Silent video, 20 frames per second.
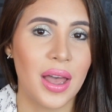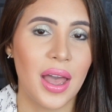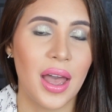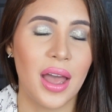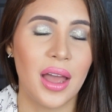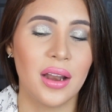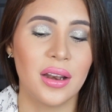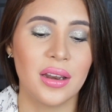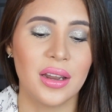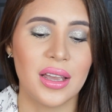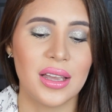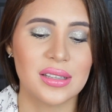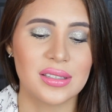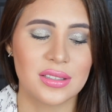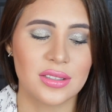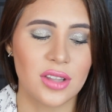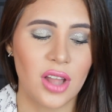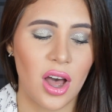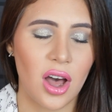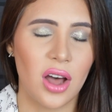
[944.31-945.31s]
and
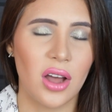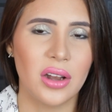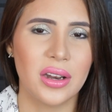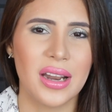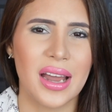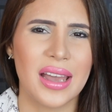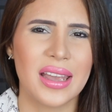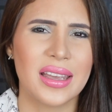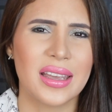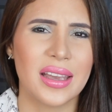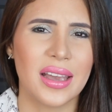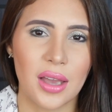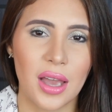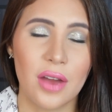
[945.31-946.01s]
it's not like